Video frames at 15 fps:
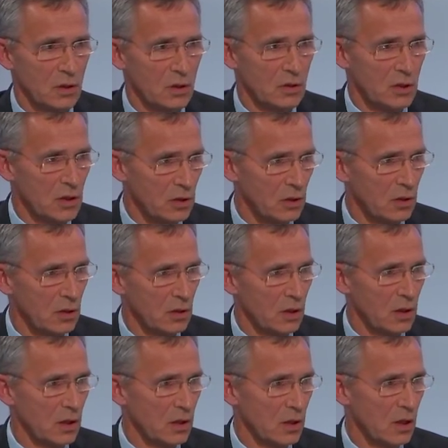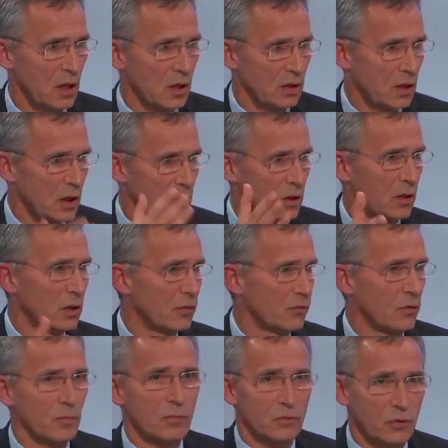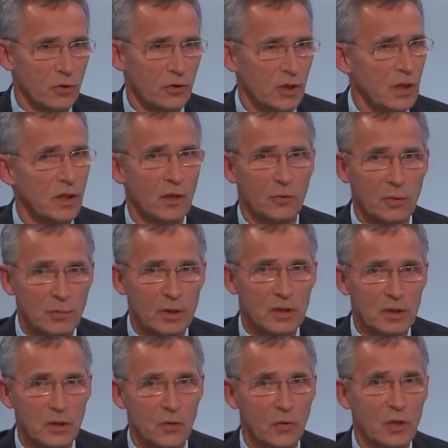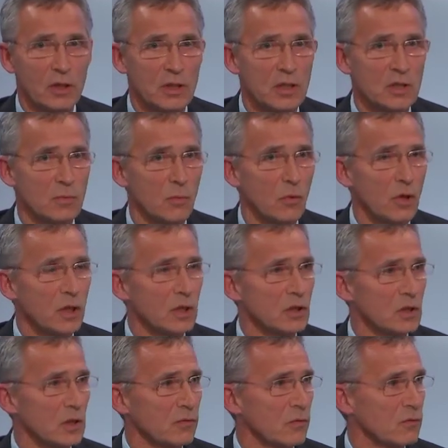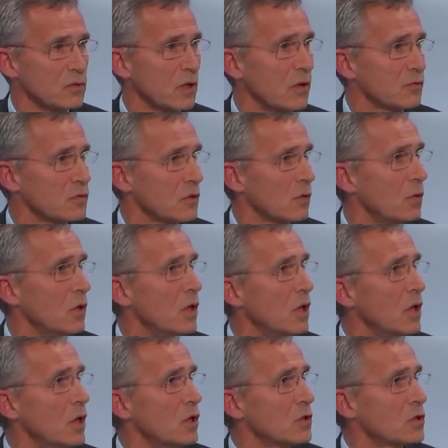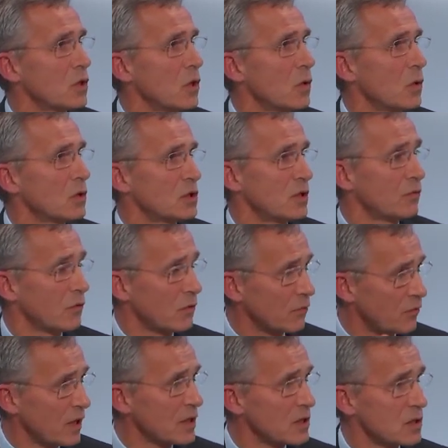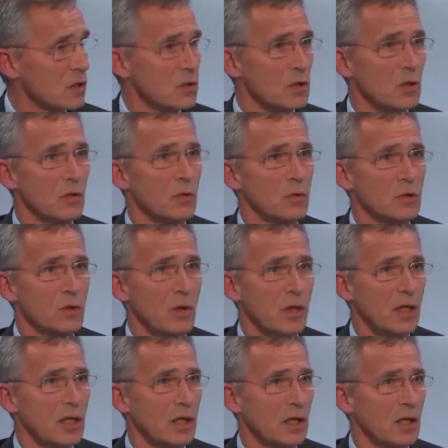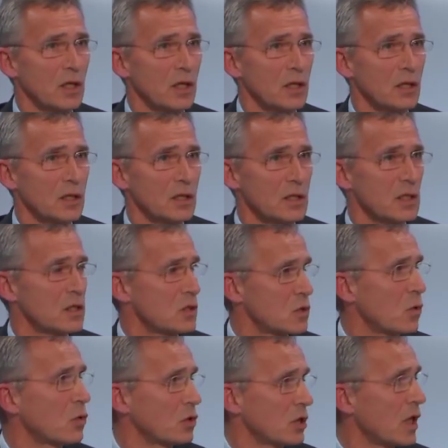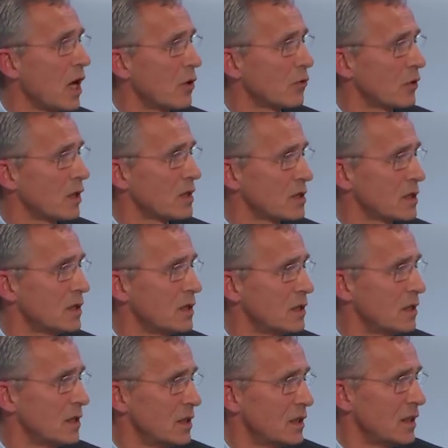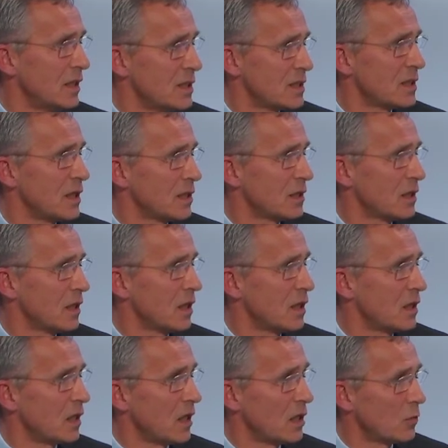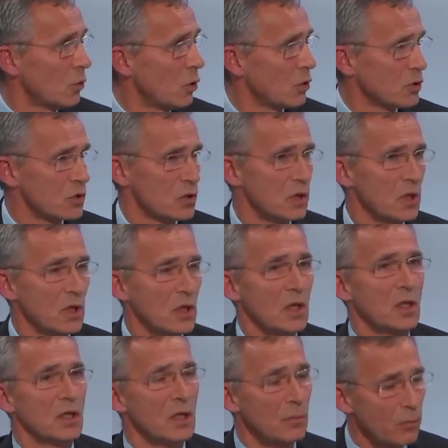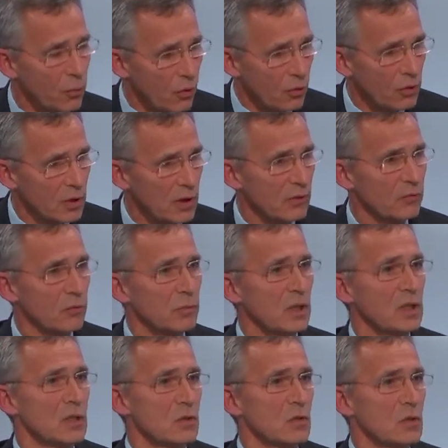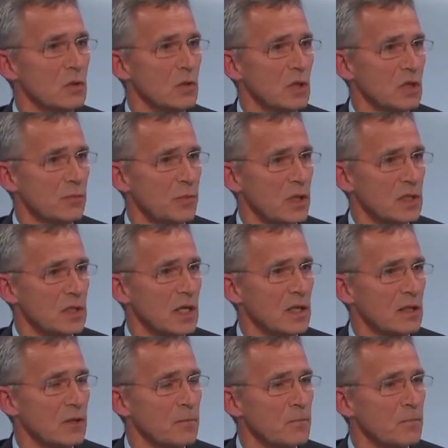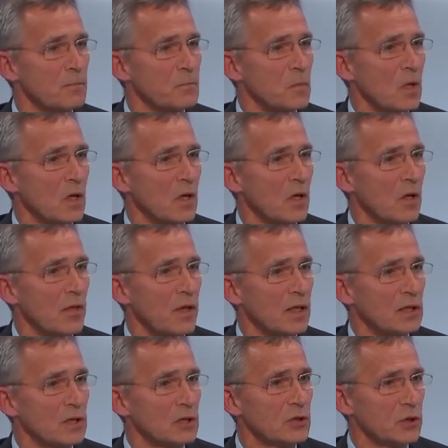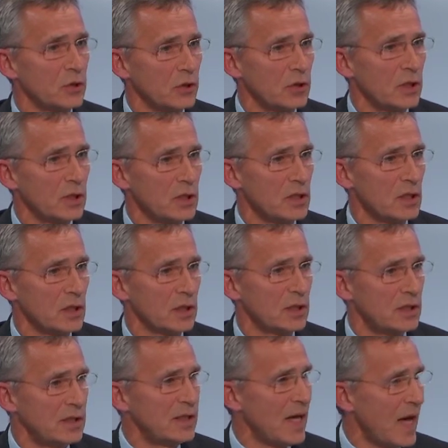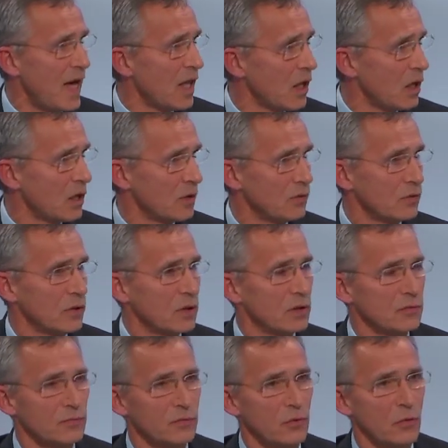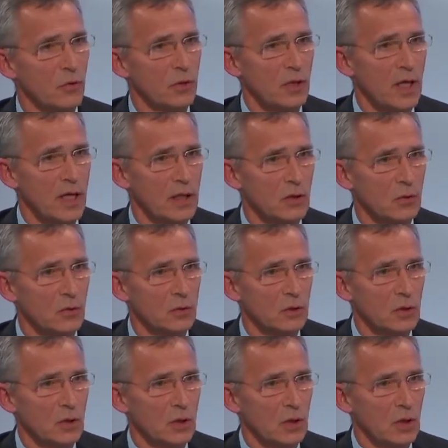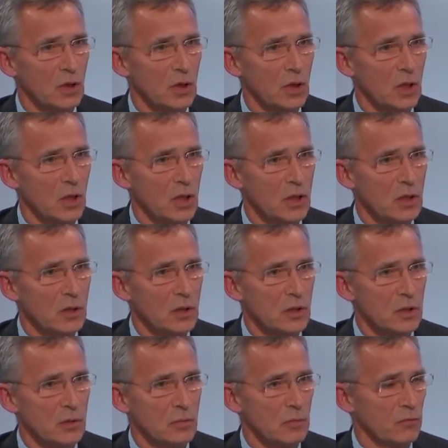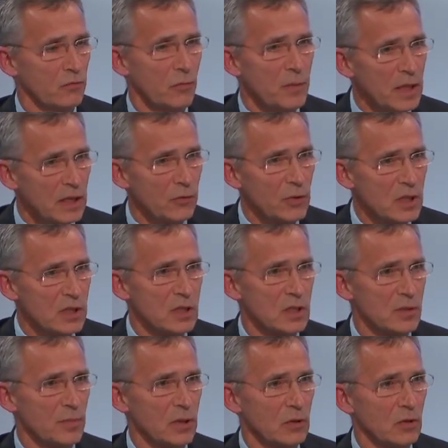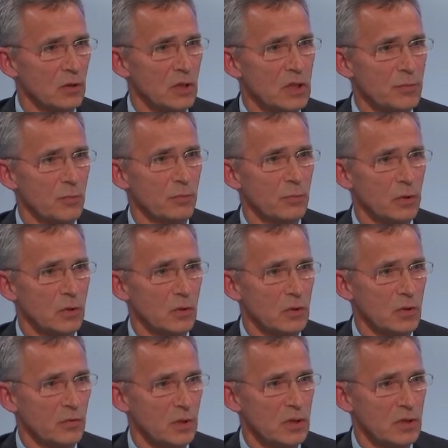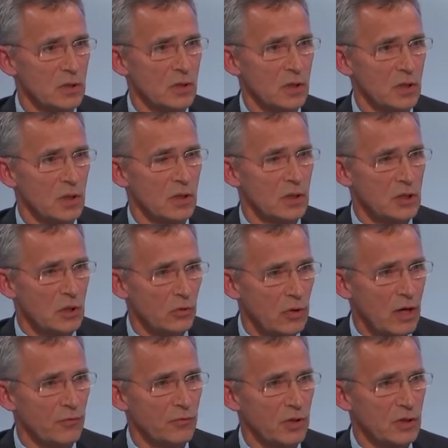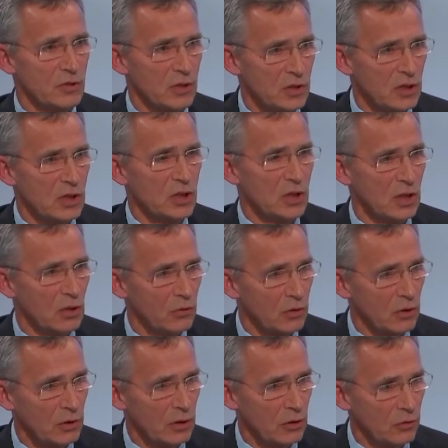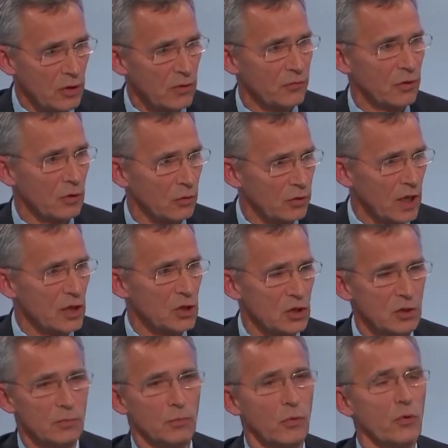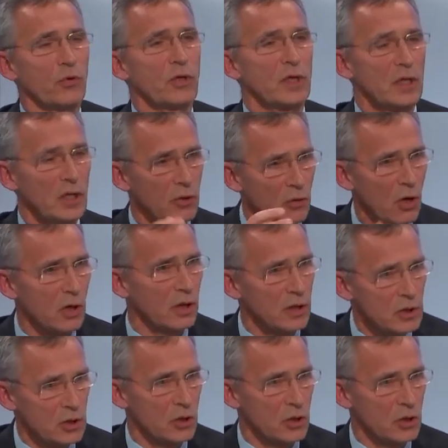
General Akhtar from Turkey, and we met early this morning, the Chief of Staff. So Chief of Defense. So I think this is sorted out as the incident it was. The important thing for me is to express that Turkey is a key ally for NATO. For many reasons, but not least because of its geographic location, bordering Iraq and